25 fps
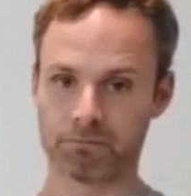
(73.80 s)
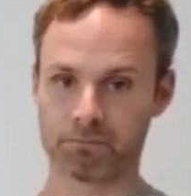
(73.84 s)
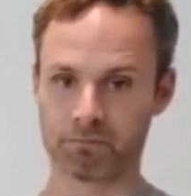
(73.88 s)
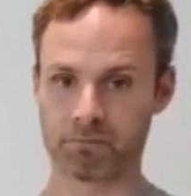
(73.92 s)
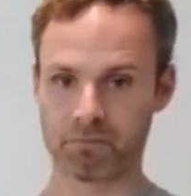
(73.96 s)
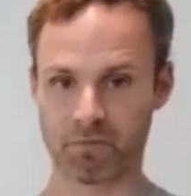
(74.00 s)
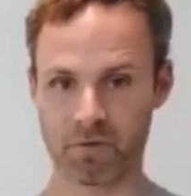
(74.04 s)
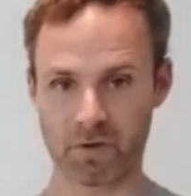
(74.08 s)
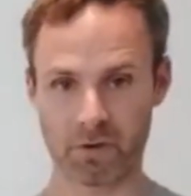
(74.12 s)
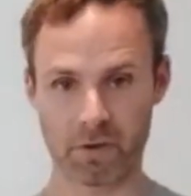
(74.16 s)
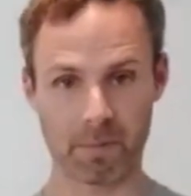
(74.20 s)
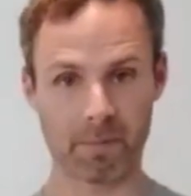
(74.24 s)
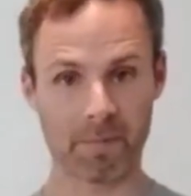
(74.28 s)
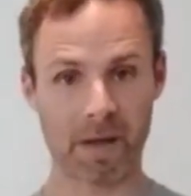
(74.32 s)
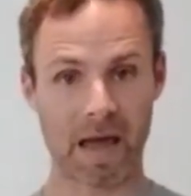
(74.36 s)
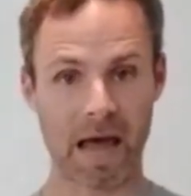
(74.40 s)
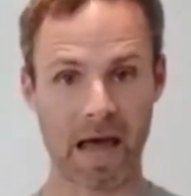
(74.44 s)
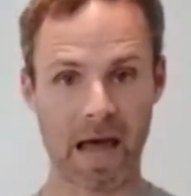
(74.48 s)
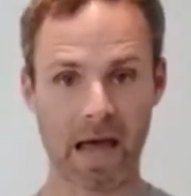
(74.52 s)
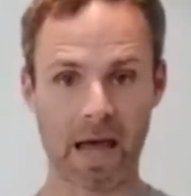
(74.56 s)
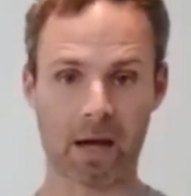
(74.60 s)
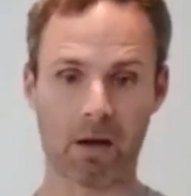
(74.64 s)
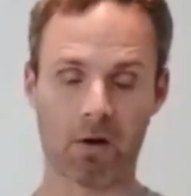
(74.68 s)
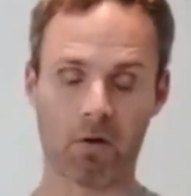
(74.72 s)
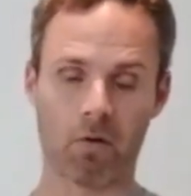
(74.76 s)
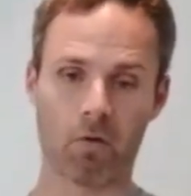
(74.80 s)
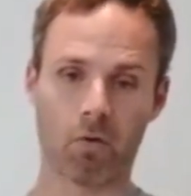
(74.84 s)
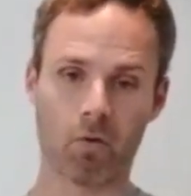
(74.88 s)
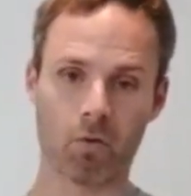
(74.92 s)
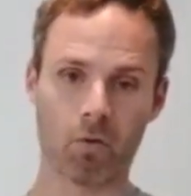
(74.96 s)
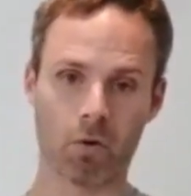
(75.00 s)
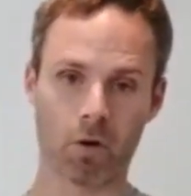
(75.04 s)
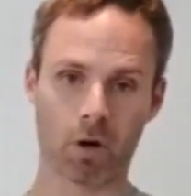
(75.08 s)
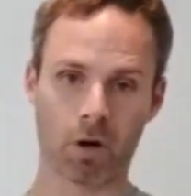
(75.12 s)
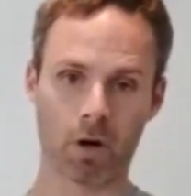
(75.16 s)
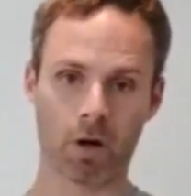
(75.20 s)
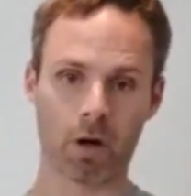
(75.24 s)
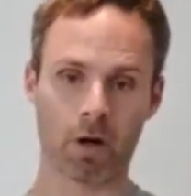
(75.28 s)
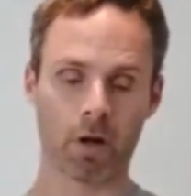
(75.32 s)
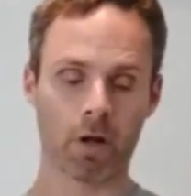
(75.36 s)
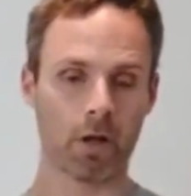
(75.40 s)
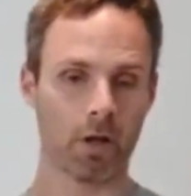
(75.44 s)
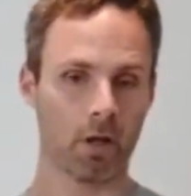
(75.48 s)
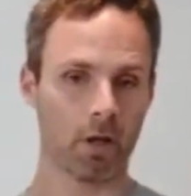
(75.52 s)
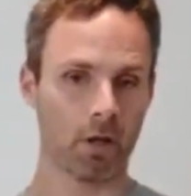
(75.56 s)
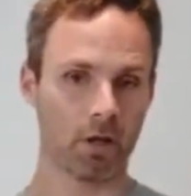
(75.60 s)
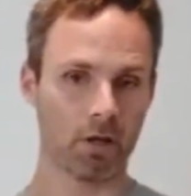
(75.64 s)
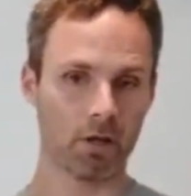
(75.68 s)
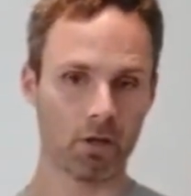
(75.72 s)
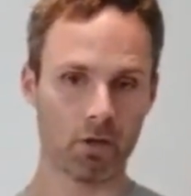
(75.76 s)
feeling bad. Or
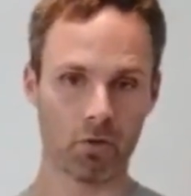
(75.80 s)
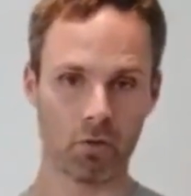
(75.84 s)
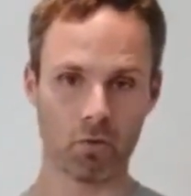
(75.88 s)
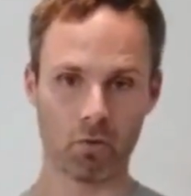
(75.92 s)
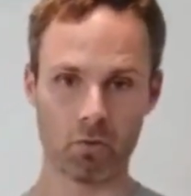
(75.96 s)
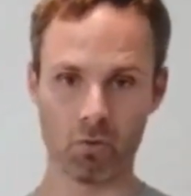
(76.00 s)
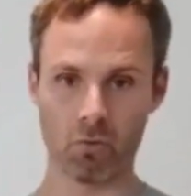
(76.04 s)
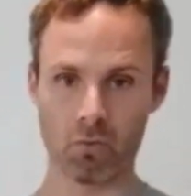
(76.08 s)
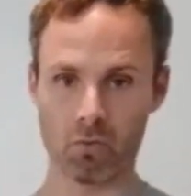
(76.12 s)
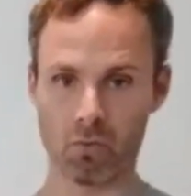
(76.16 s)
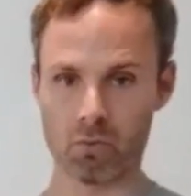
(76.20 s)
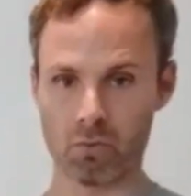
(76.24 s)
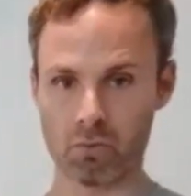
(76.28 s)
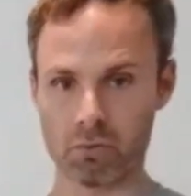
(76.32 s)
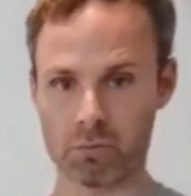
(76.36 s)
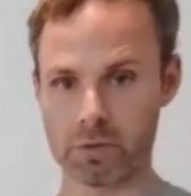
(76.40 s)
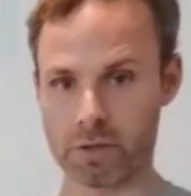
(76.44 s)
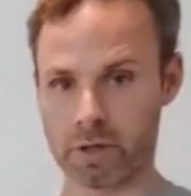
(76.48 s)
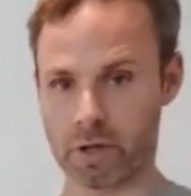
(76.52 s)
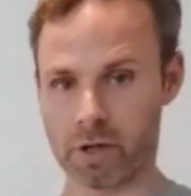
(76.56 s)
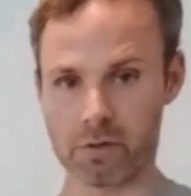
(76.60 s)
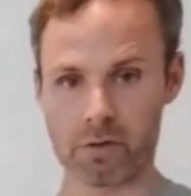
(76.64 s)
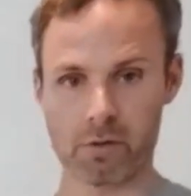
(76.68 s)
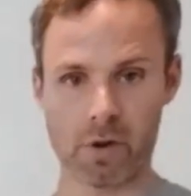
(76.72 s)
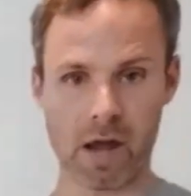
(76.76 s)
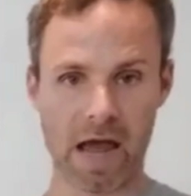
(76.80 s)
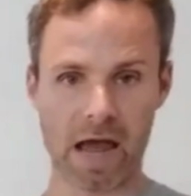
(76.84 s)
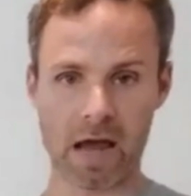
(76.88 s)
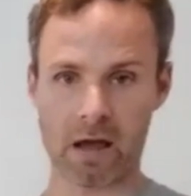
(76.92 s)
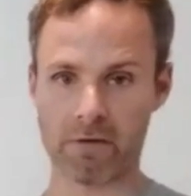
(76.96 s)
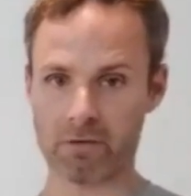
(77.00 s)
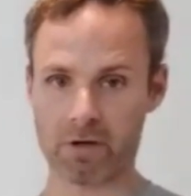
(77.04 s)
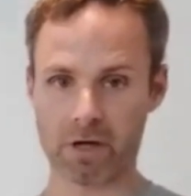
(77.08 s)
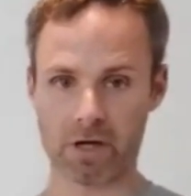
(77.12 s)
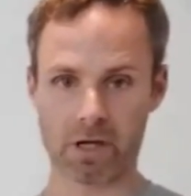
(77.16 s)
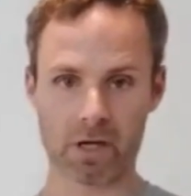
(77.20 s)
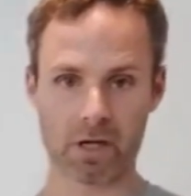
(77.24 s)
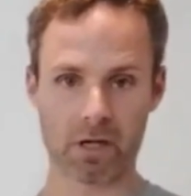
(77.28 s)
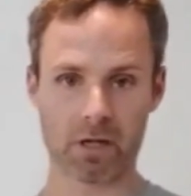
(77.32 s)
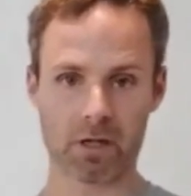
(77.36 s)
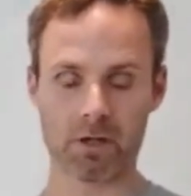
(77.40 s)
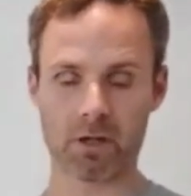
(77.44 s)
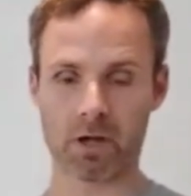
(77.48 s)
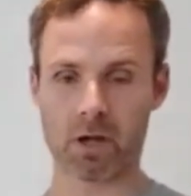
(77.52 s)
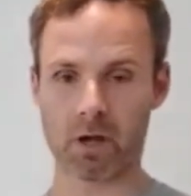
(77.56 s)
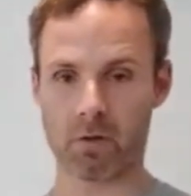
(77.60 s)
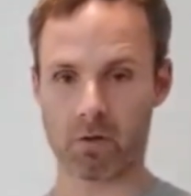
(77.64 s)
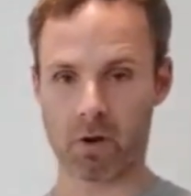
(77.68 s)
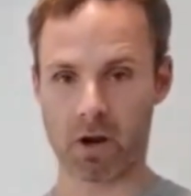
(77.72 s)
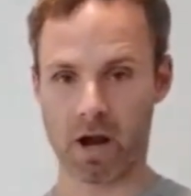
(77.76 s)
you go to
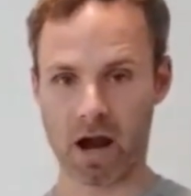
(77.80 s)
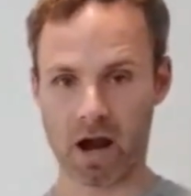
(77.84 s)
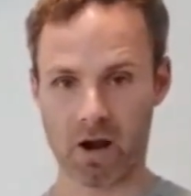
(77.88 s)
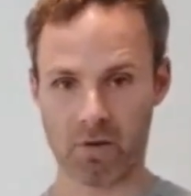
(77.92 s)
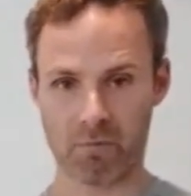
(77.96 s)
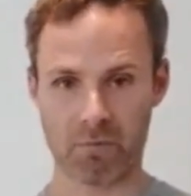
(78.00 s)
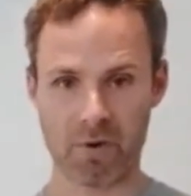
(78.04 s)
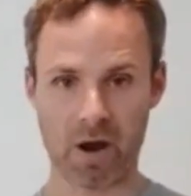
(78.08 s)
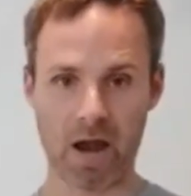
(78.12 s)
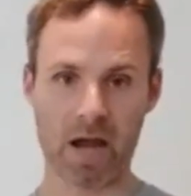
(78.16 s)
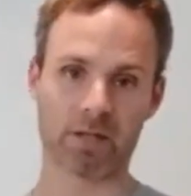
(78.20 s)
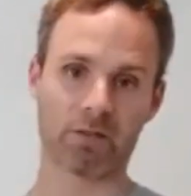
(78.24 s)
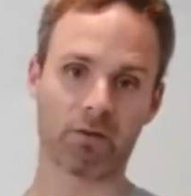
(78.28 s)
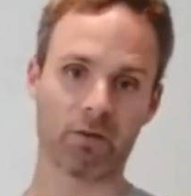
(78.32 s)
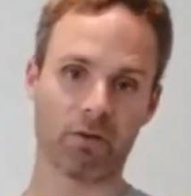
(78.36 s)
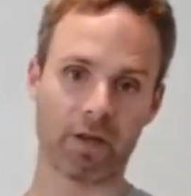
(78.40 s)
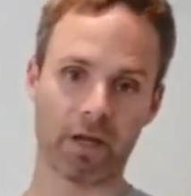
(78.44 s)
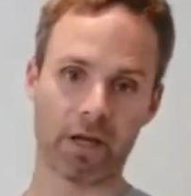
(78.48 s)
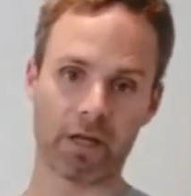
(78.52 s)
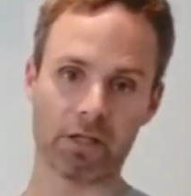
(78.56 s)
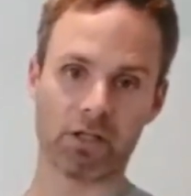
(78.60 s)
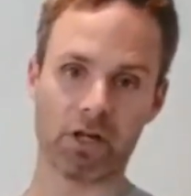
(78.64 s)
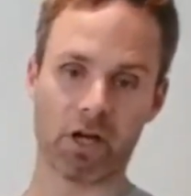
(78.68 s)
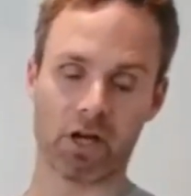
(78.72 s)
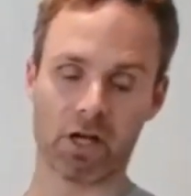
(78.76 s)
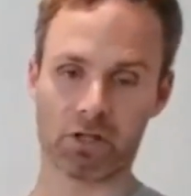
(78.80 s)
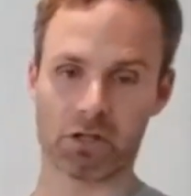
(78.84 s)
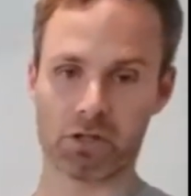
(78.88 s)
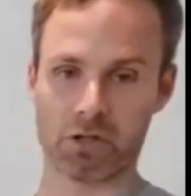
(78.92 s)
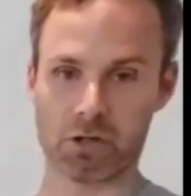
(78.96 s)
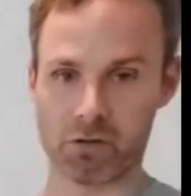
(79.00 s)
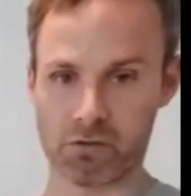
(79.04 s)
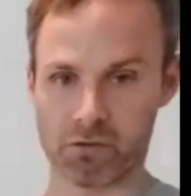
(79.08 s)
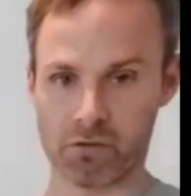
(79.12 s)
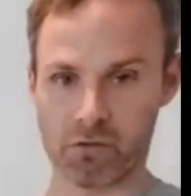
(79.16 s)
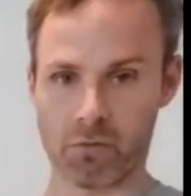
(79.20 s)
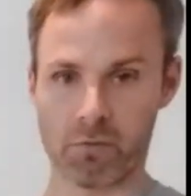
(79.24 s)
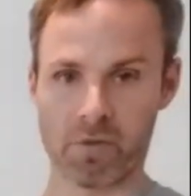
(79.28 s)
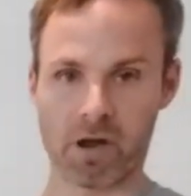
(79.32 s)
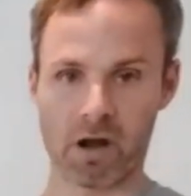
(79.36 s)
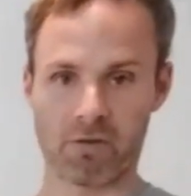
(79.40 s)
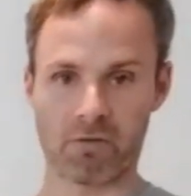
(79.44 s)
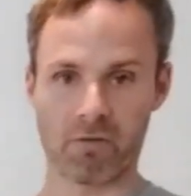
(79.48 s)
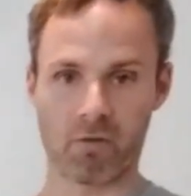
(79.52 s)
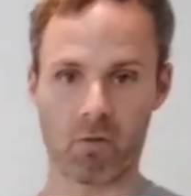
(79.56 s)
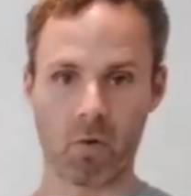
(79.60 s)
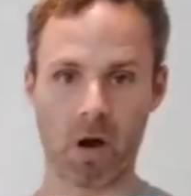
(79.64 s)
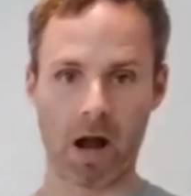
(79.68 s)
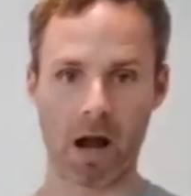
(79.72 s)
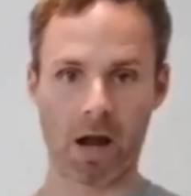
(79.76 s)
a chiropractor, they adjust you, you feel better
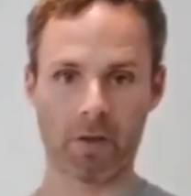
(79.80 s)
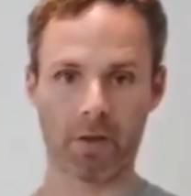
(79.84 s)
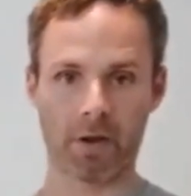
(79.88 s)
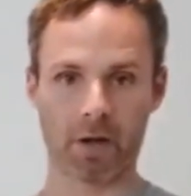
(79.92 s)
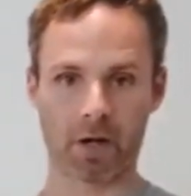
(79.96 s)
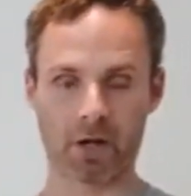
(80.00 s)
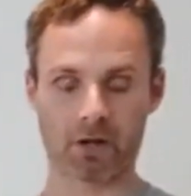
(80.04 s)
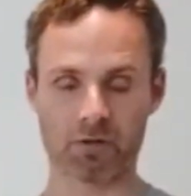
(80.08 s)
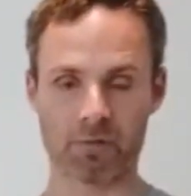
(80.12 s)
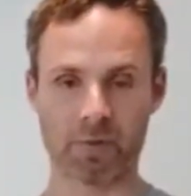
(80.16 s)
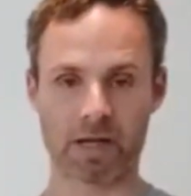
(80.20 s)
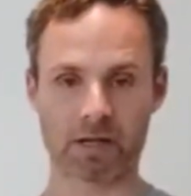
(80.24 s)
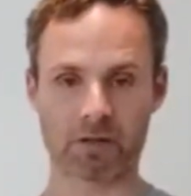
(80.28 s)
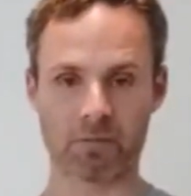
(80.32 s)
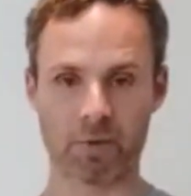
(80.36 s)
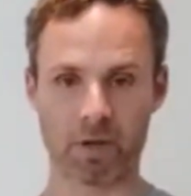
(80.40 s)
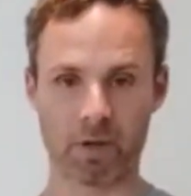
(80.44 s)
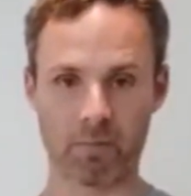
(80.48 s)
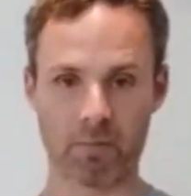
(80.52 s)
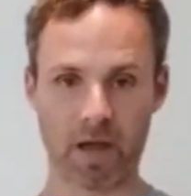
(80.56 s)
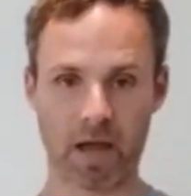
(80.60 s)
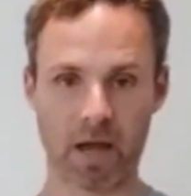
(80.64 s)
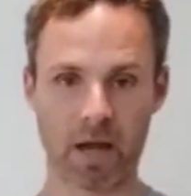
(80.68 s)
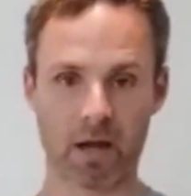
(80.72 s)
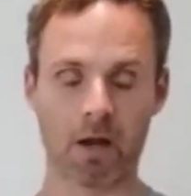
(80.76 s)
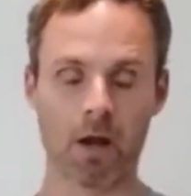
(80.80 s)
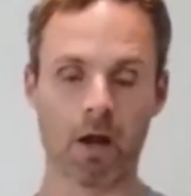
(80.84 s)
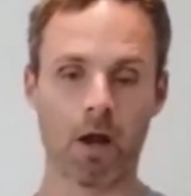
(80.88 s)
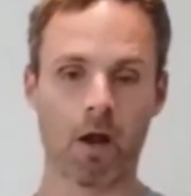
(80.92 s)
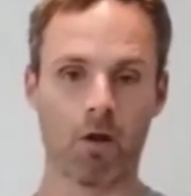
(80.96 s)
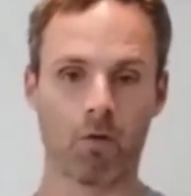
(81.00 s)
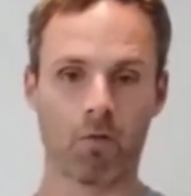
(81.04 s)
for a while, and it goes back to being bad.